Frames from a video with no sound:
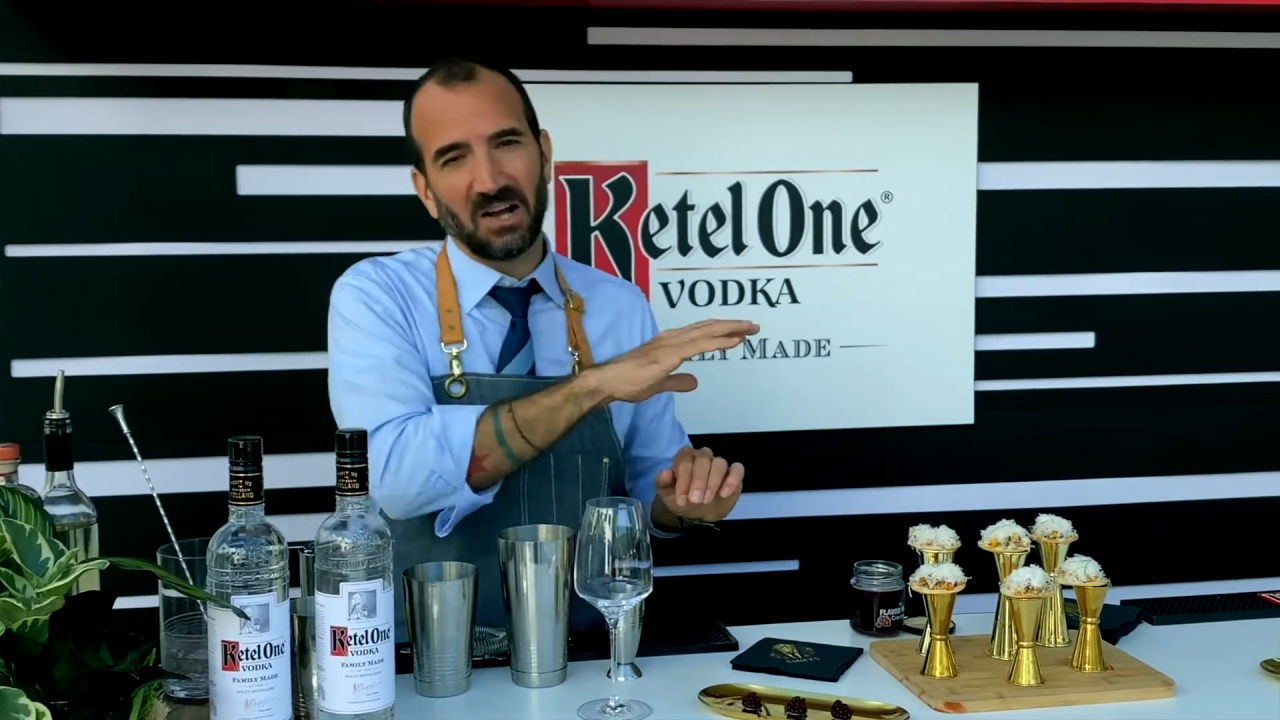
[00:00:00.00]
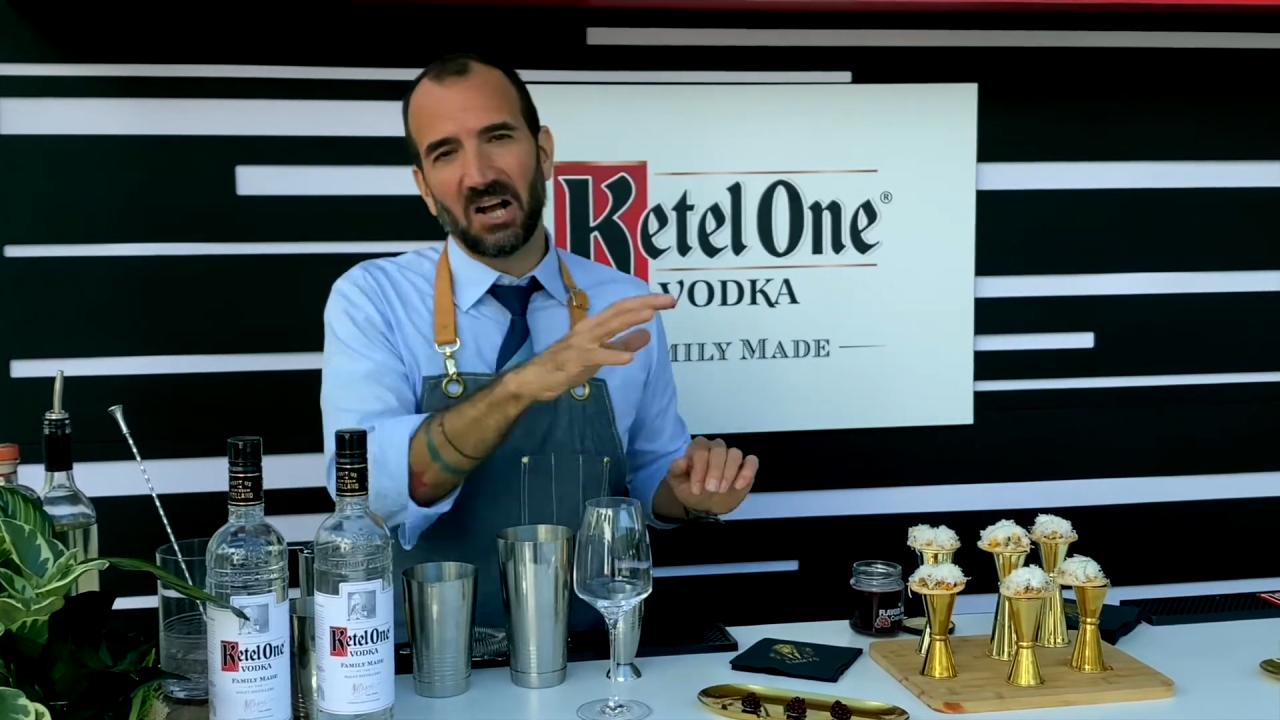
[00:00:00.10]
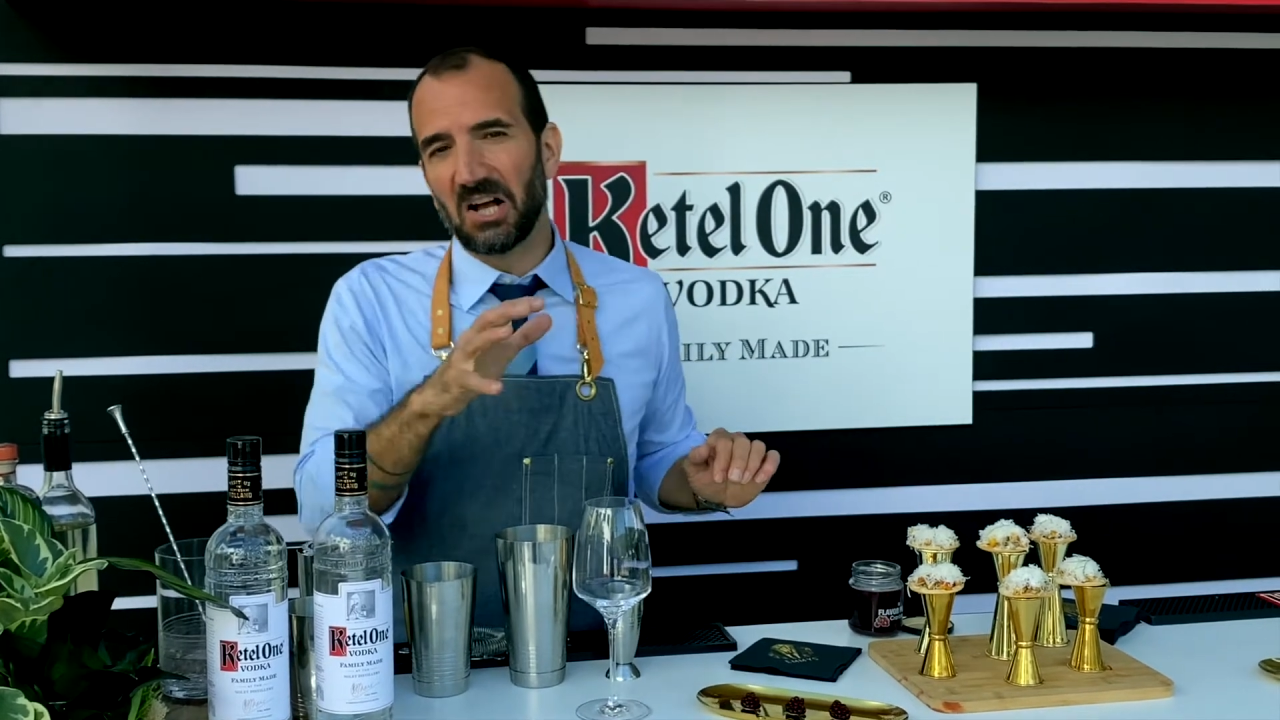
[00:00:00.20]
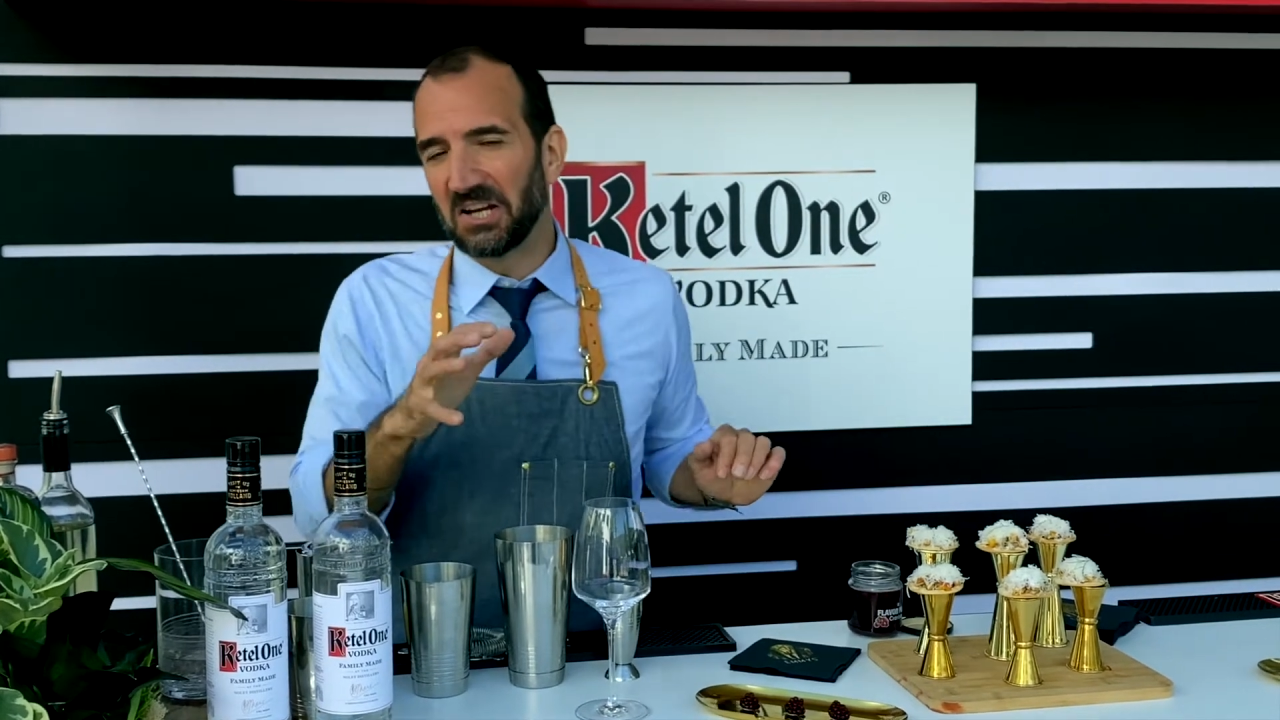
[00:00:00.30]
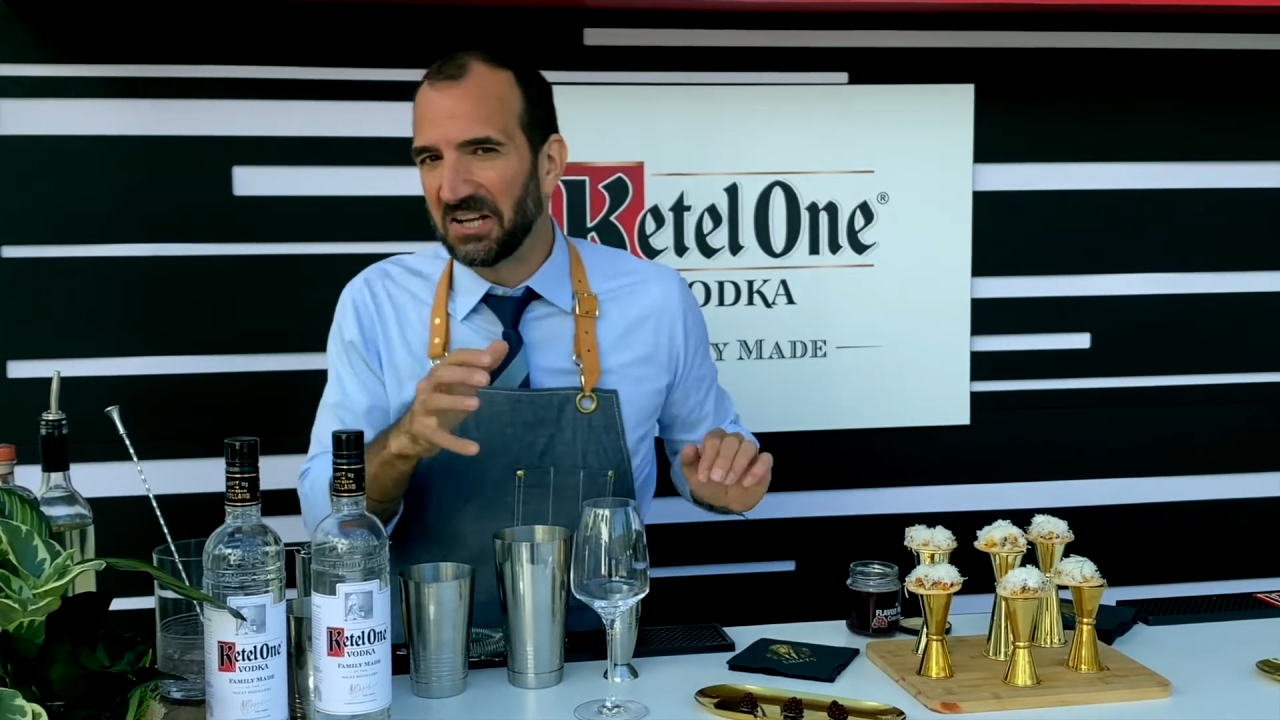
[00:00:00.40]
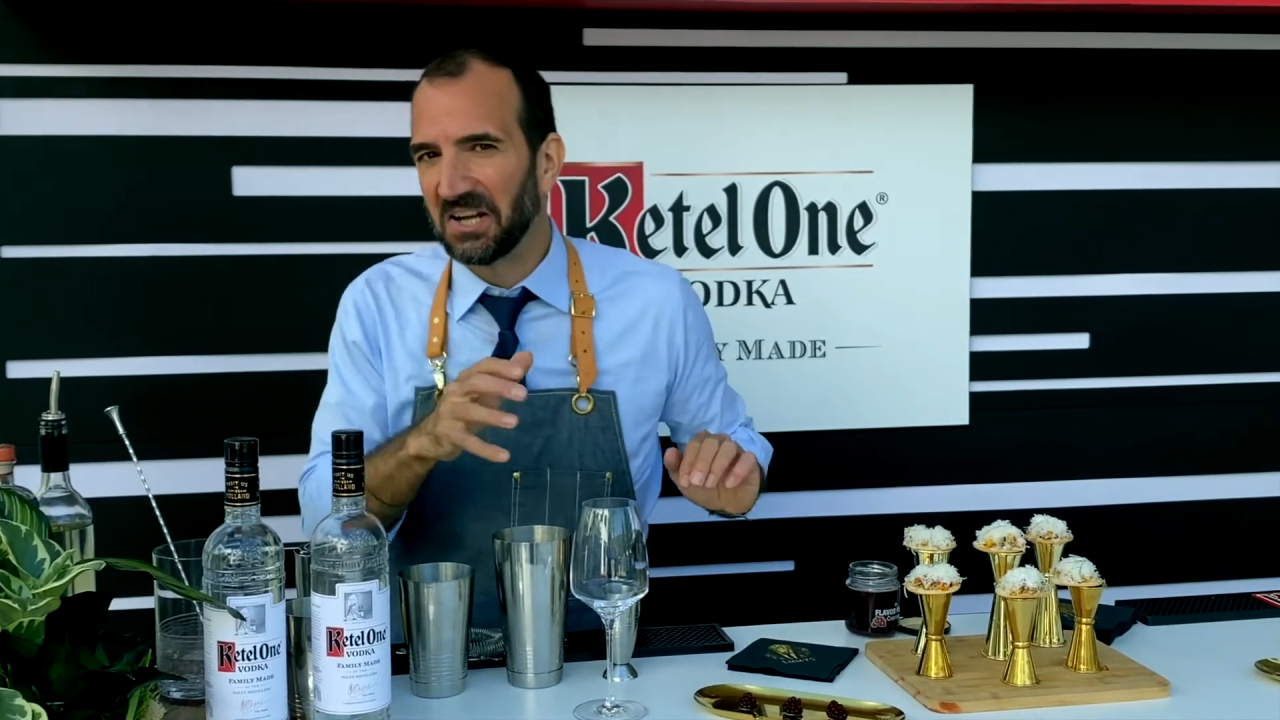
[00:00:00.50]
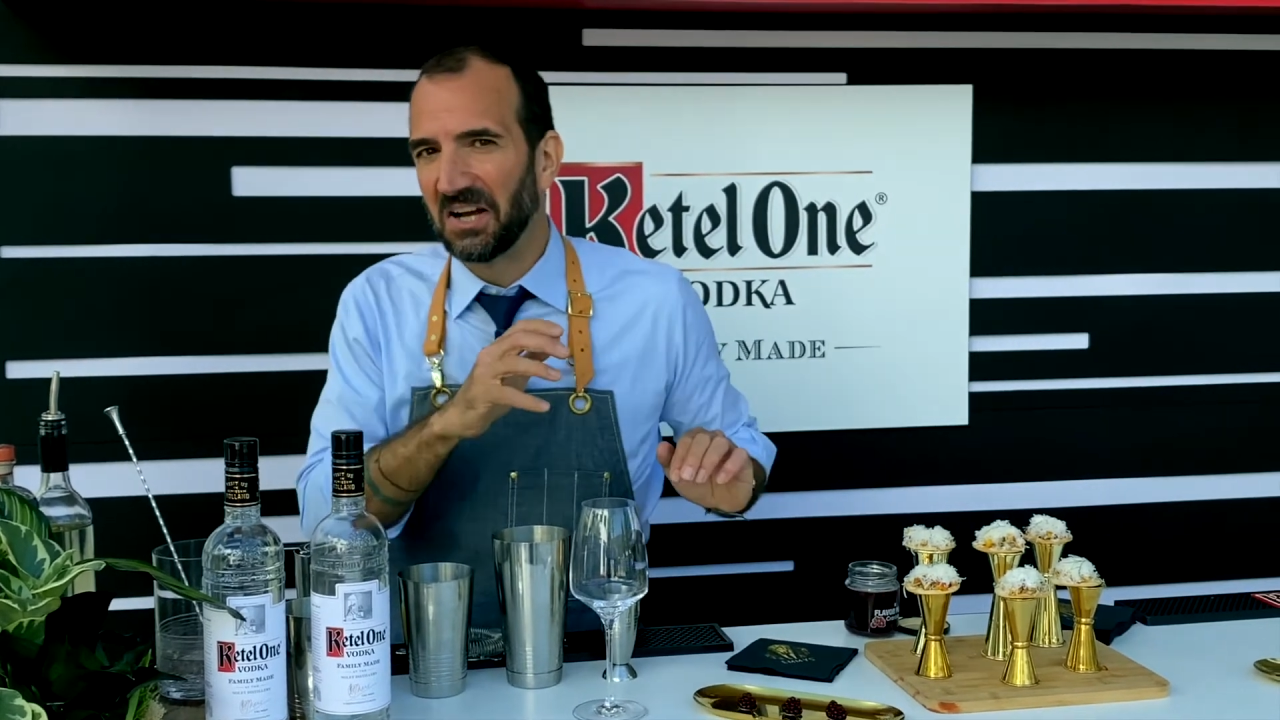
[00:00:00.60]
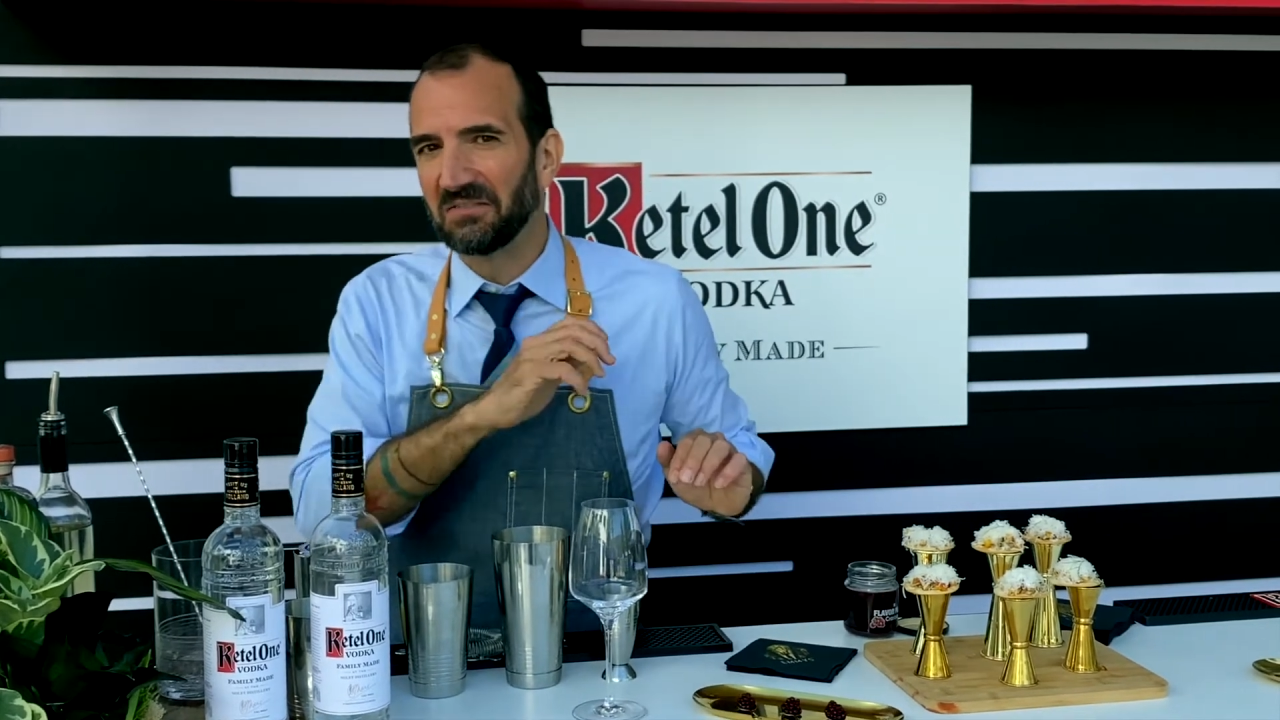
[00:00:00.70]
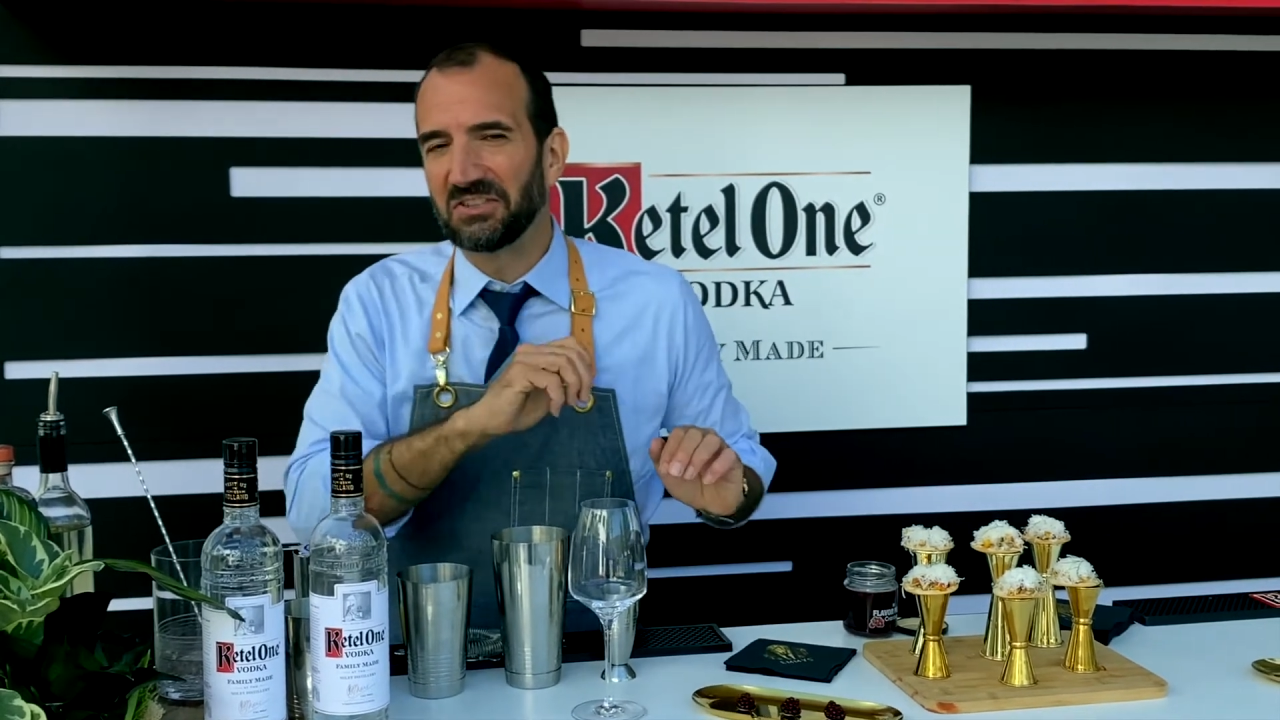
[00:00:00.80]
ton of